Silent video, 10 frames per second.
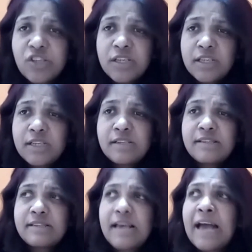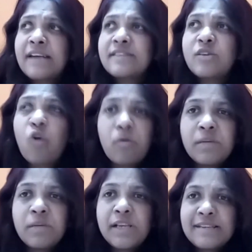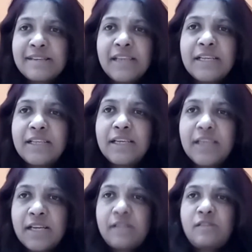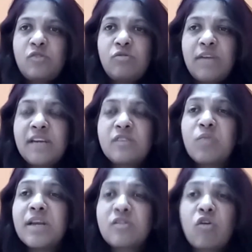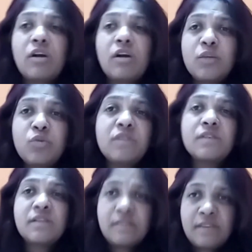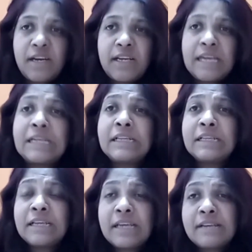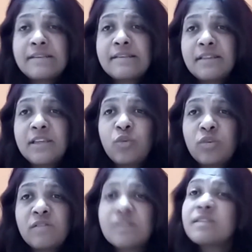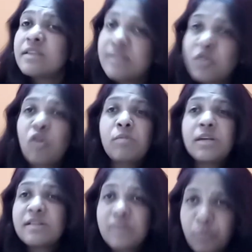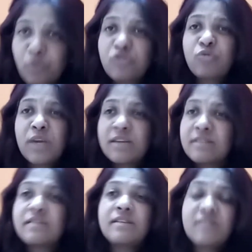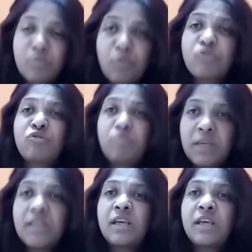It is as normal as anything else. So that is why it's called a universe, right? Anything that exists in the universe is normal, is supposed to exist, is supposed to be there.